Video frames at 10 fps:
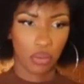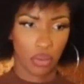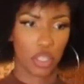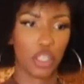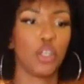
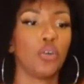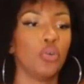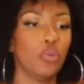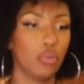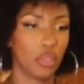
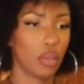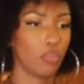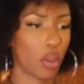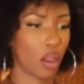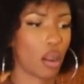you
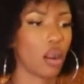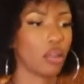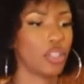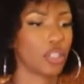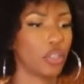
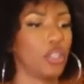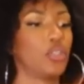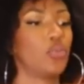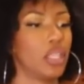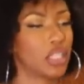are just going to
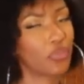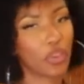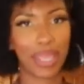do this for